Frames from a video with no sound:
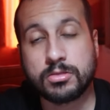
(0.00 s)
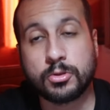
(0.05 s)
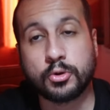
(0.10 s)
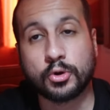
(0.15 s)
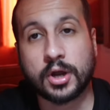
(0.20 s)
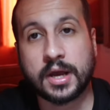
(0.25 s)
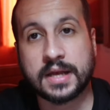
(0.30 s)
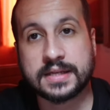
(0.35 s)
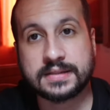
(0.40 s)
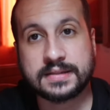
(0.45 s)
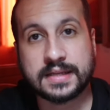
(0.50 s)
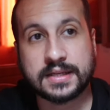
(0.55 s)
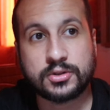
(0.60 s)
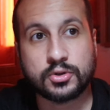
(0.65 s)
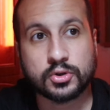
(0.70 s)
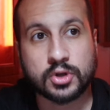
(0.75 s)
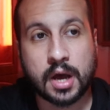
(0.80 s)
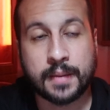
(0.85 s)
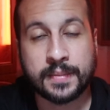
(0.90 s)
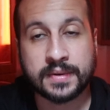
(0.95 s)
do not
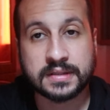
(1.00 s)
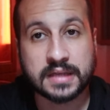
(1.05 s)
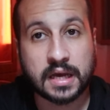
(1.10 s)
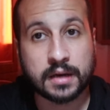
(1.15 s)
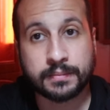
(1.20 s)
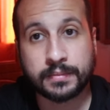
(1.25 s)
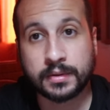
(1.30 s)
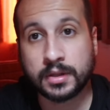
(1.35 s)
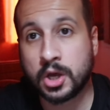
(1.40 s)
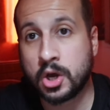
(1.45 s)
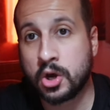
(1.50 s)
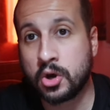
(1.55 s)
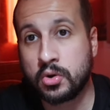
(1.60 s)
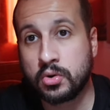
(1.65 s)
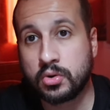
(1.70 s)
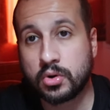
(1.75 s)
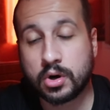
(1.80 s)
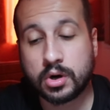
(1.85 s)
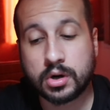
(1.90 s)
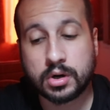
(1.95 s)
hesitate to comment down
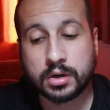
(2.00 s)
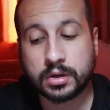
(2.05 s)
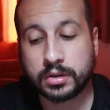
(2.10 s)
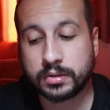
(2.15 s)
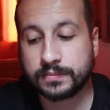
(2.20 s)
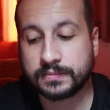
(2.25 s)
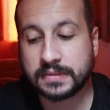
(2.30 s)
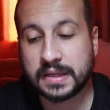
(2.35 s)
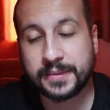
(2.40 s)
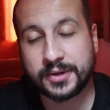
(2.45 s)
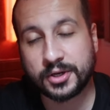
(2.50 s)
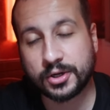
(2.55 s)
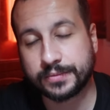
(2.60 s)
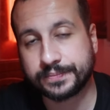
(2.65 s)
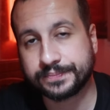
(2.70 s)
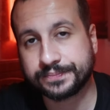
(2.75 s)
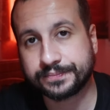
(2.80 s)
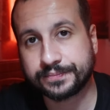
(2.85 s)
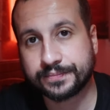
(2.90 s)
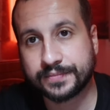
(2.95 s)
below or let me know.